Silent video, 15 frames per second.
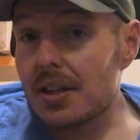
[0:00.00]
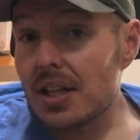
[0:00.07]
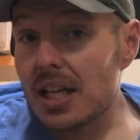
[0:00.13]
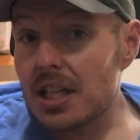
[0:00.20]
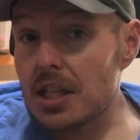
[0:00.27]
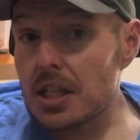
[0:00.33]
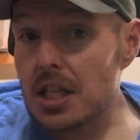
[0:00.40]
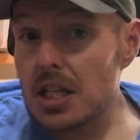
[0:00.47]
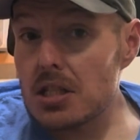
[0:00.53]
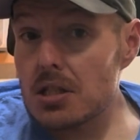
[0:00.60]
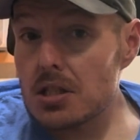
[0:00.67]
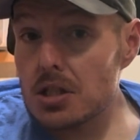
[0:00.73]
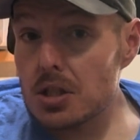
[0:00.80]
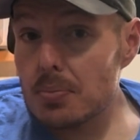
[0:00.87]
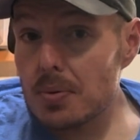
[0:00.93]
the
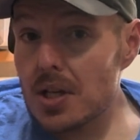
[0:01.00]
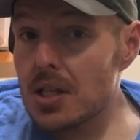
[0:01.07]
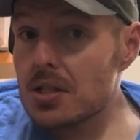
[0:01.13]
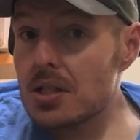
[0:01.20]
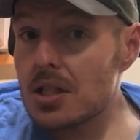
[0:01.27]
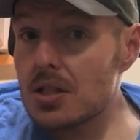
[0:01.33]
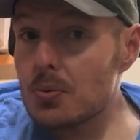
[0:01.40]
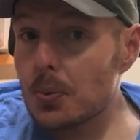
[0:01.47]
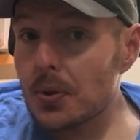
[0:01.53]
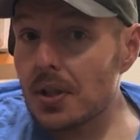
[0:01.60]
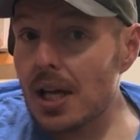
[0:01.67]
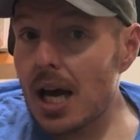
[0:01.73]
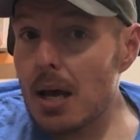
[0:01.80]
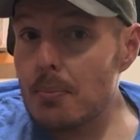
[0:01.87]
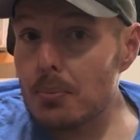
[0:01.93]
Indonesian species will
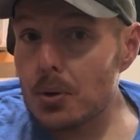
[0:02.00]
not